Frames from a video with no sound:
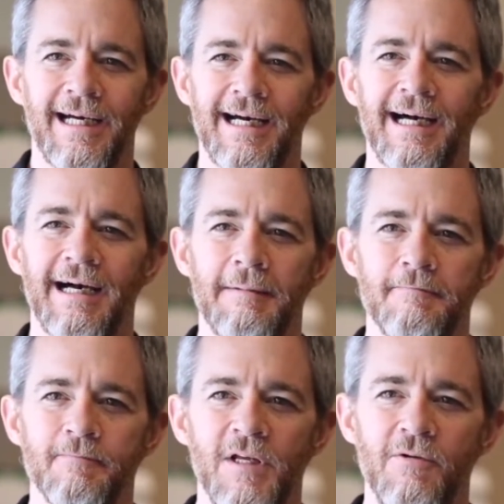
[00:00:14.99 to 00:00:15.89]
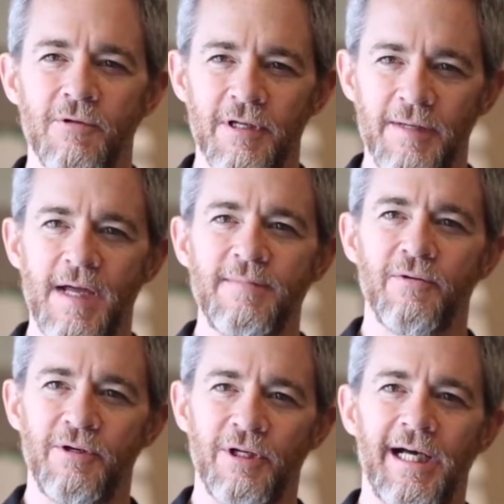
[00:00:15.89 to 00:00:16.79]
Um, he really made
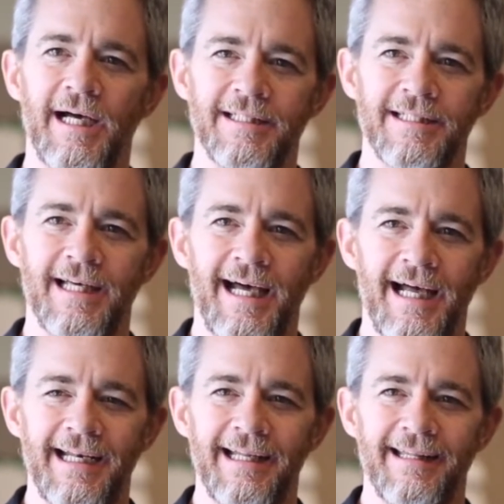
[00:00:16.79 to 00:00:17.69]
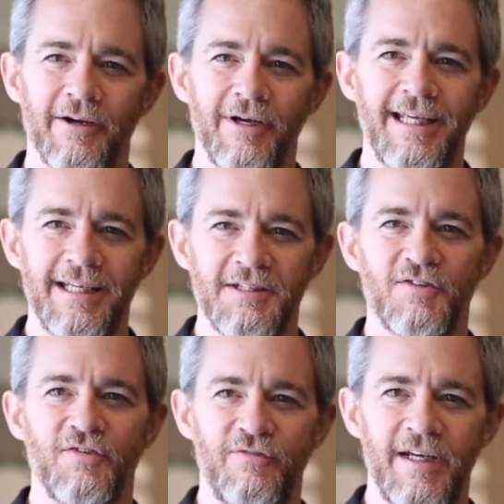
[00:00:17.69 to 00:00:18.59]
me realize that there
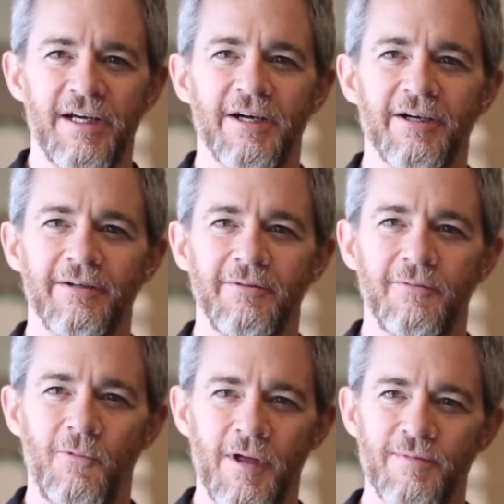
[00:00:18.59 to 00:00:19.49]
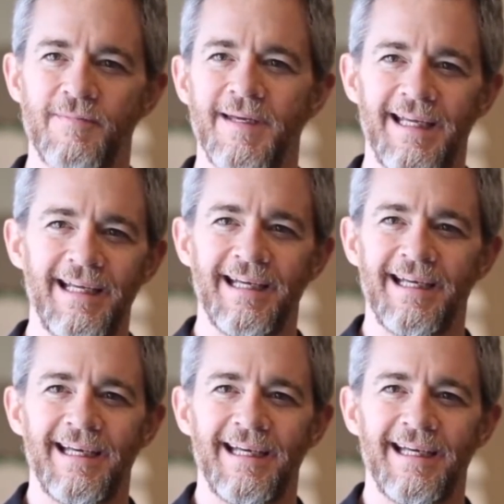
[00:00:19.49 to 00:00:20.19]
is fear with me,